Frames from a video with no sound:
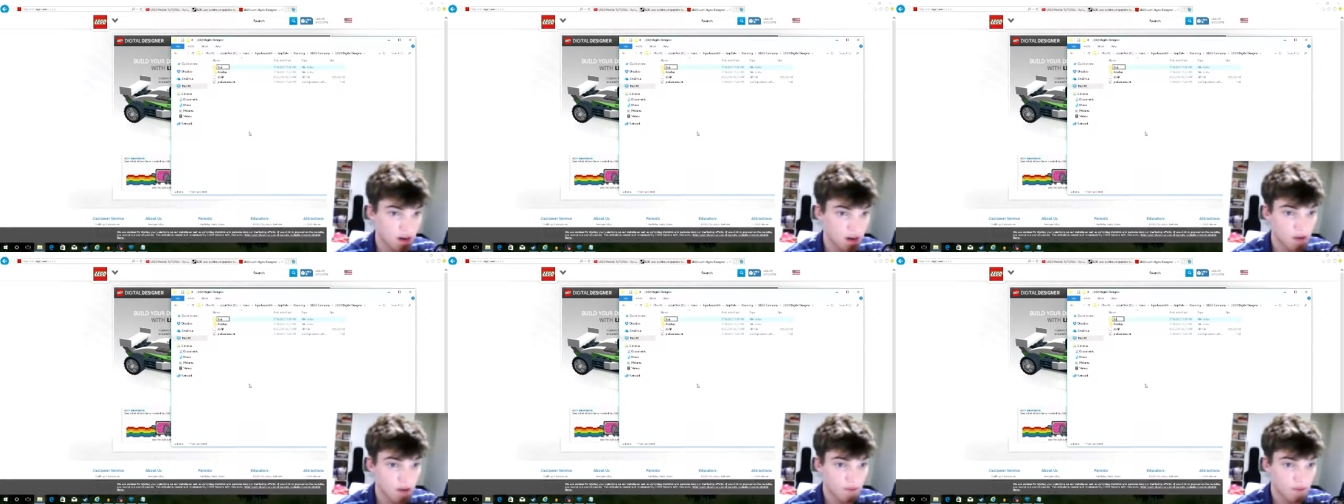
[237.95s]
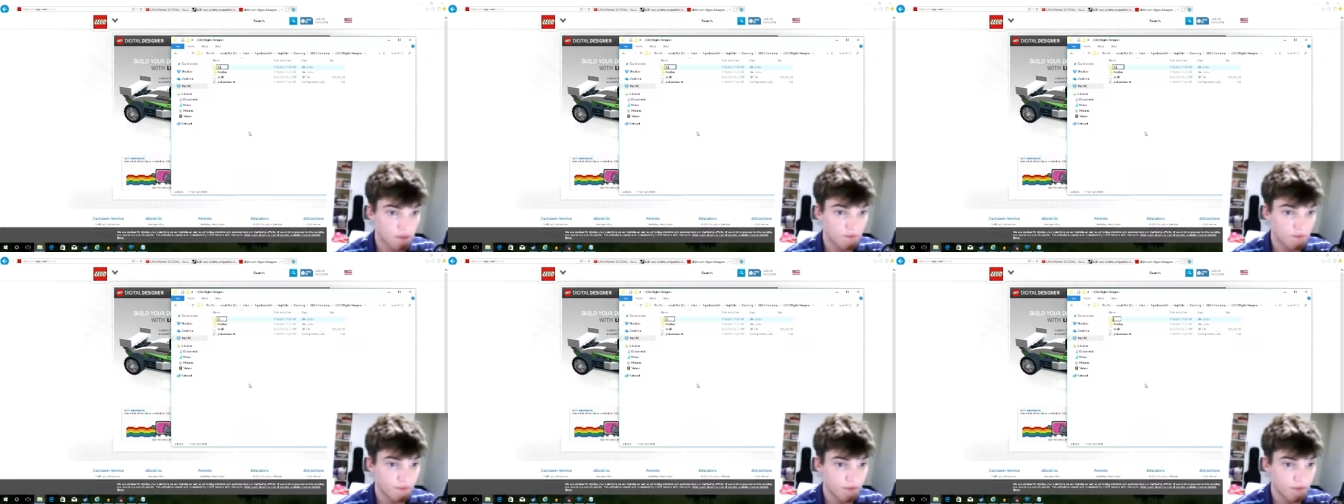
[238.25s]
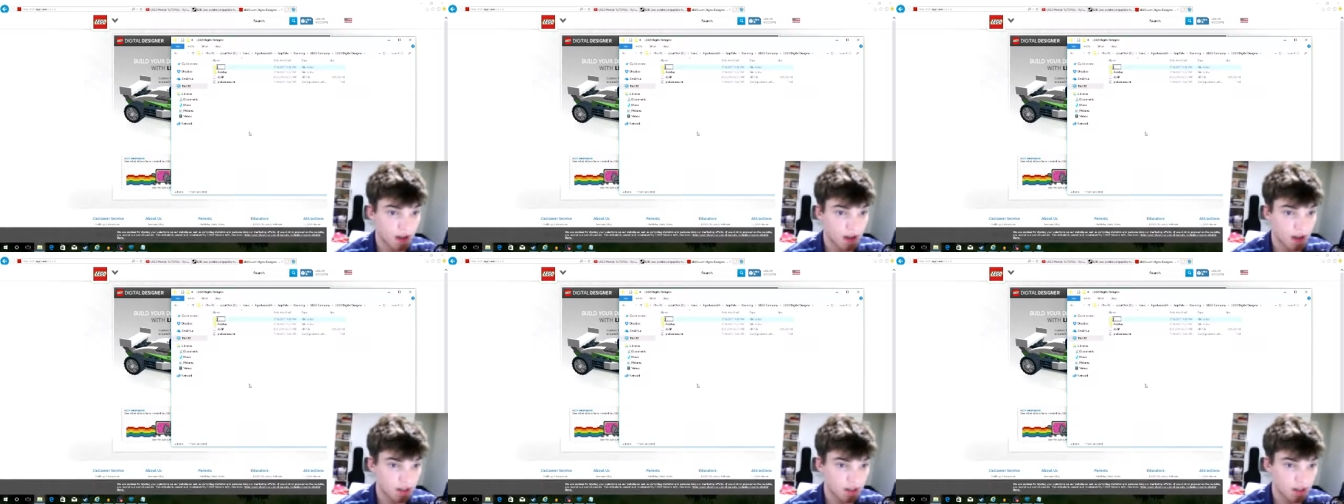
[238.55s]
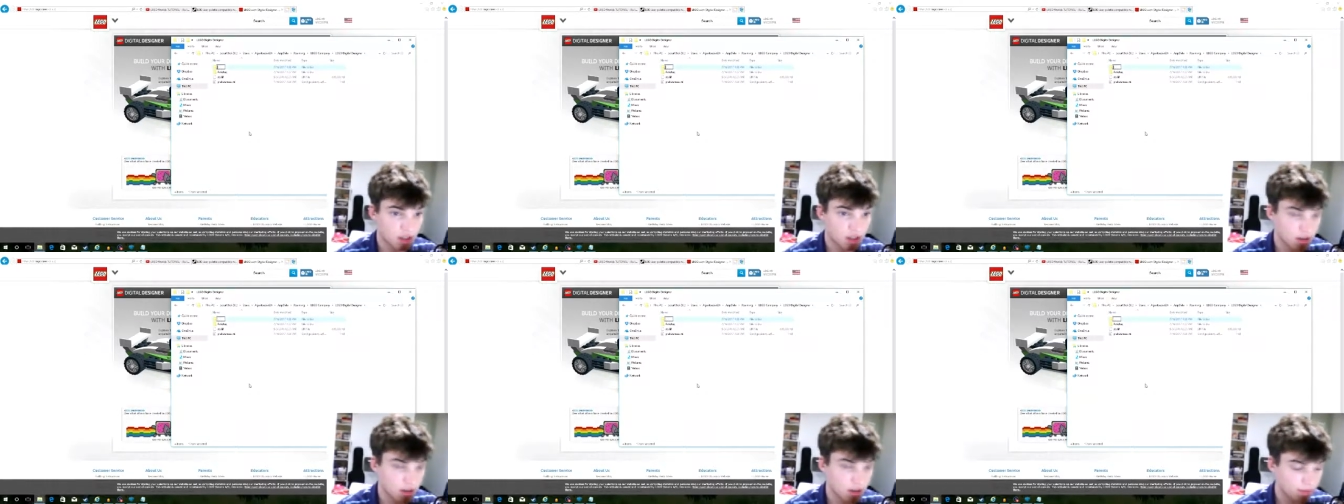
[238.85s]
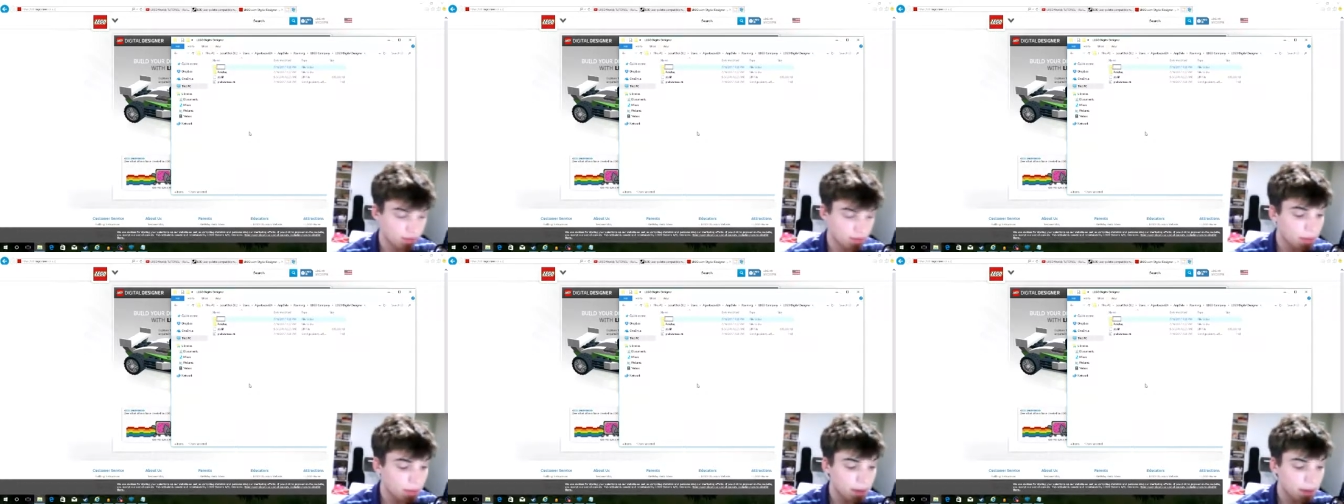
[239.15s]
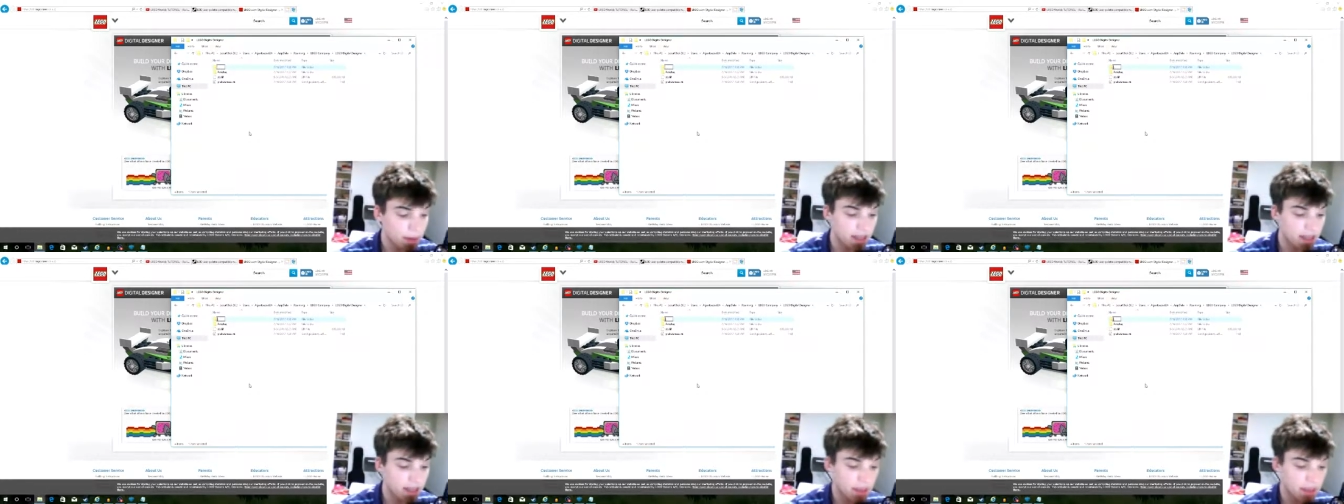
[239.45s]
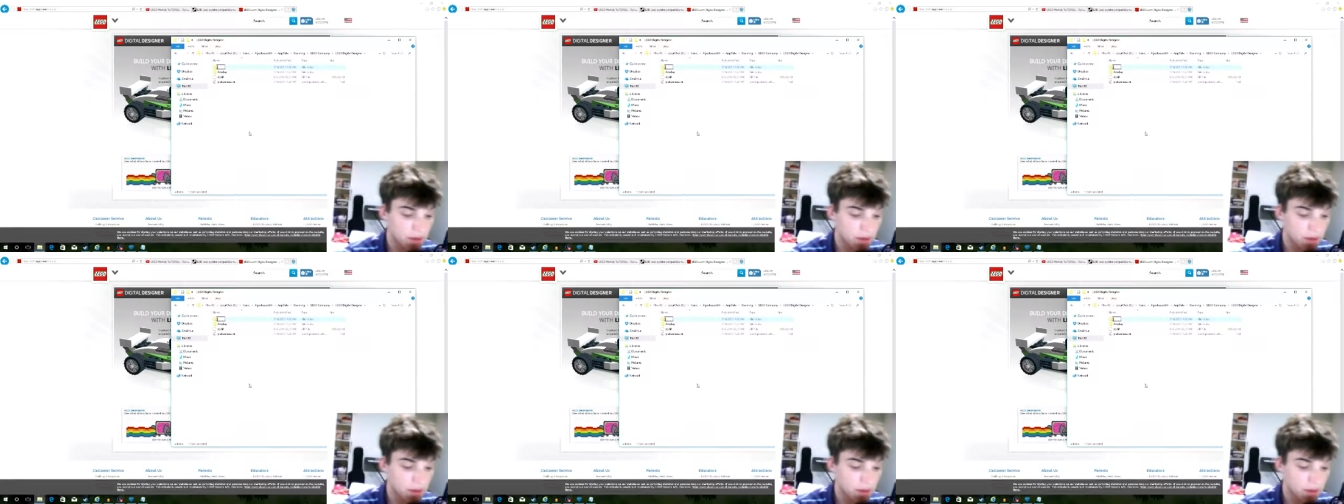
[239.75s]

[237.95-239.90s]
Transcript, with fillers: Now, follow my